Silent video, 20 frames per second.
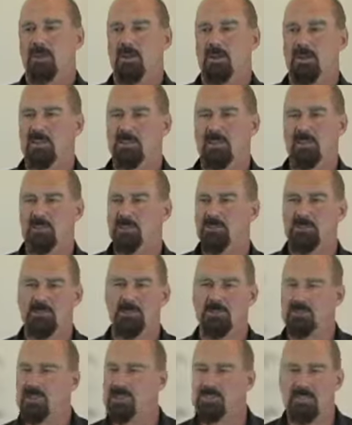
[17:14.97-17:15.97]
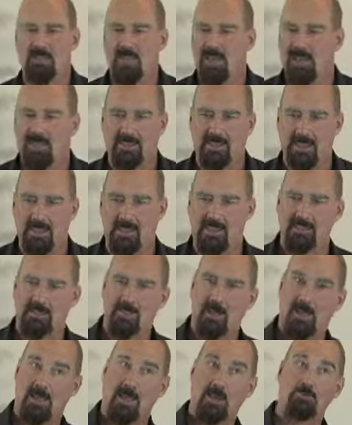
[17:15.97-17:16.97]
It just isn't like that.
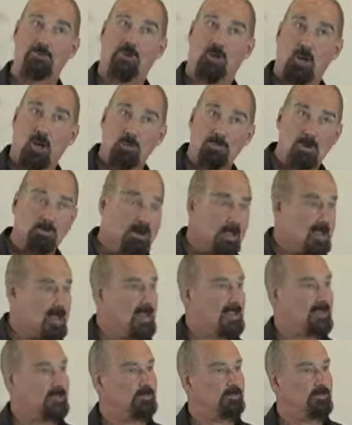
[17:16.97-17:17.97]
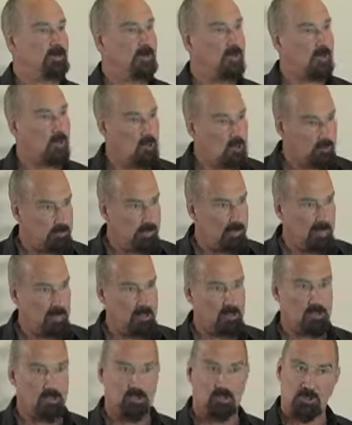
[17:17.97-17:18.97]
It's like, it probably is, but it could be
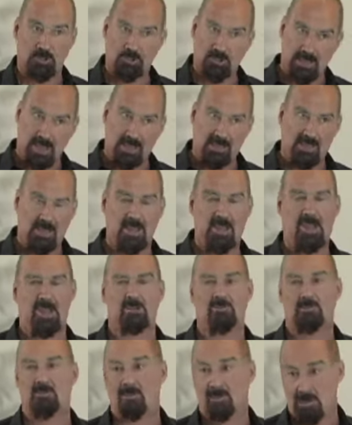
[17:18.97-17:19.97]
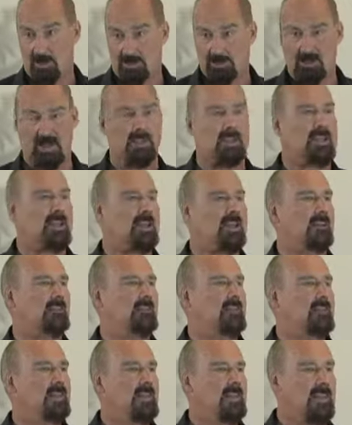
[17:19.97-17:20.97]
this, you should check that out and check that out.
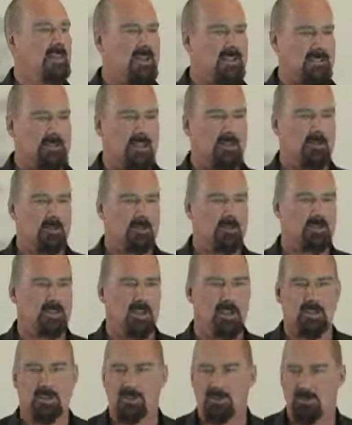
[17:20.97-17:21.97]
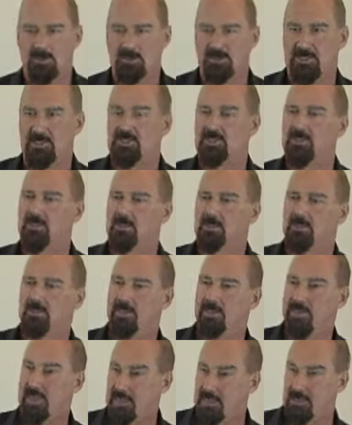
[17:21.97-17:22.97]
That's how a diagnostician
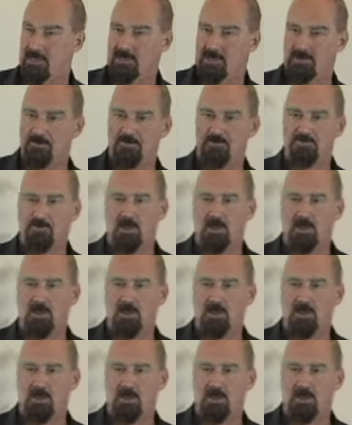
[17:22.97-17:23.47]
thinks.